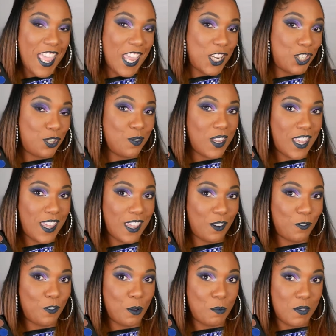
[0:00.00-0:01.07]
as you
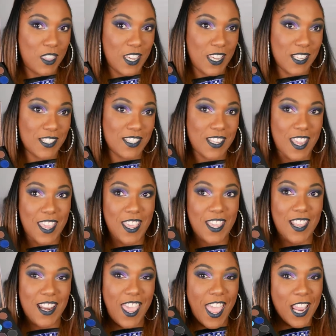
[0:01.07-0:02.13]
can from this
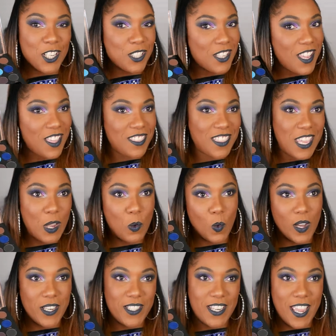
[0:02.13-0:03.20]
and actually I think
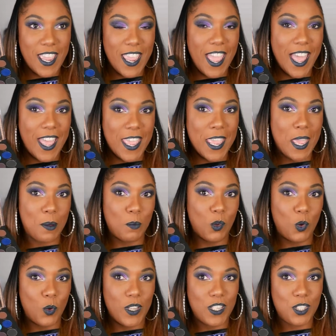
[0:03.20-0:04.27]
one day I am
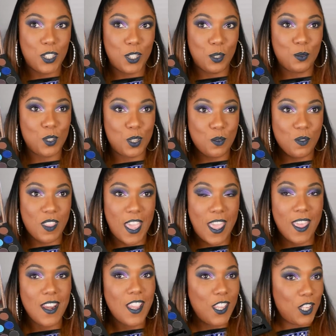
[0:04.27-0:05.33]
going to do
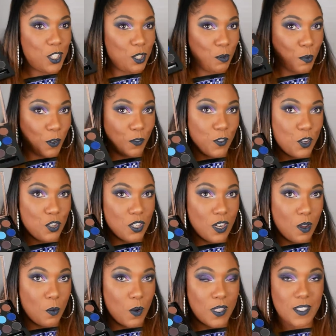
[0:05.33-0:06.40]
that do Profusion
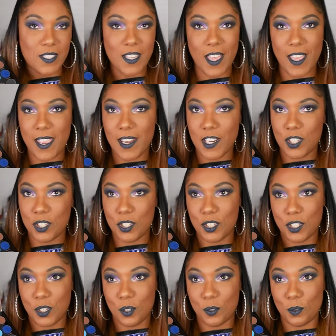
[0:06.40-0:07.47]
on one side and
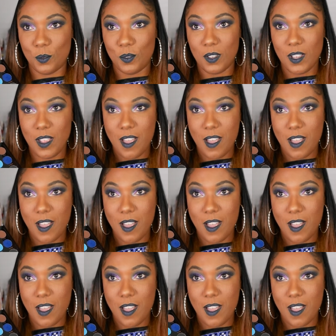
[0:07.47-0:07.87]
do